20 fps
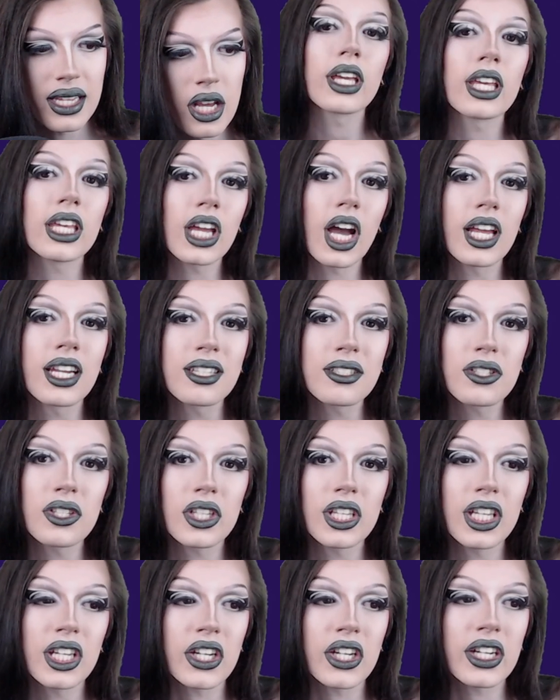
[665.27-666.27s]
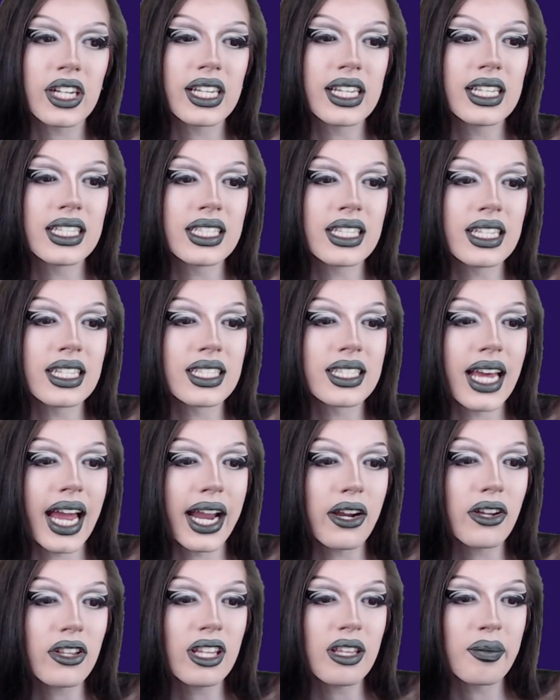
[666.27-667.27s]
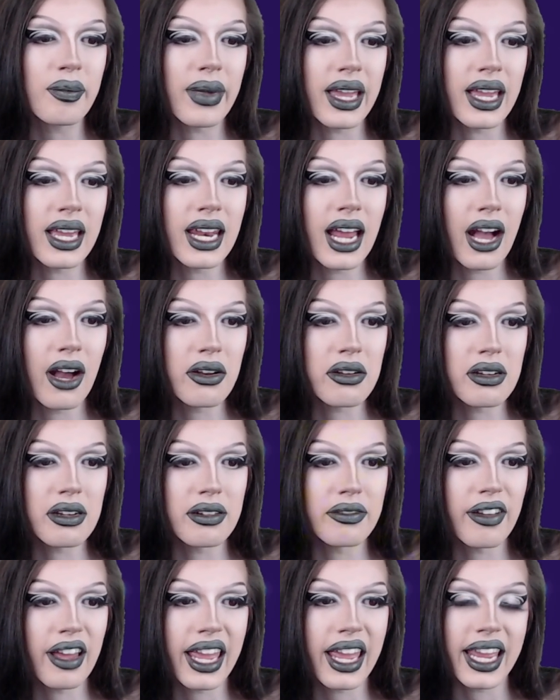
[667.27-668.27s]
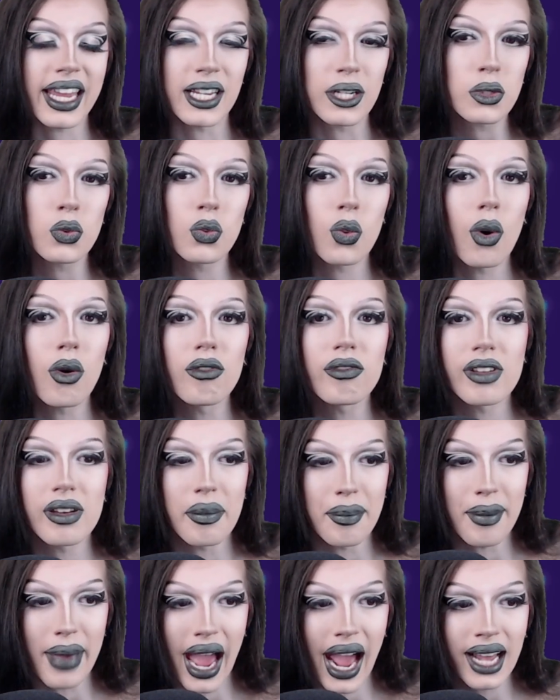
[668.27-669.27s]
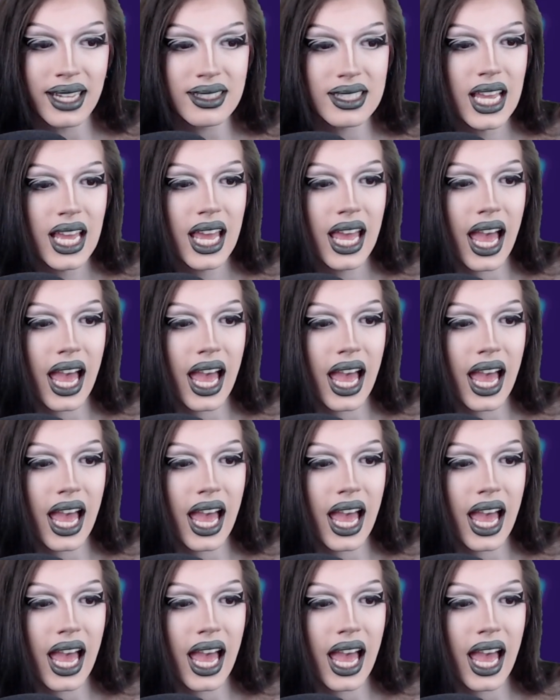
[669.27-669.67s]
Kiana's look here is entirely made out of hand-woven mats,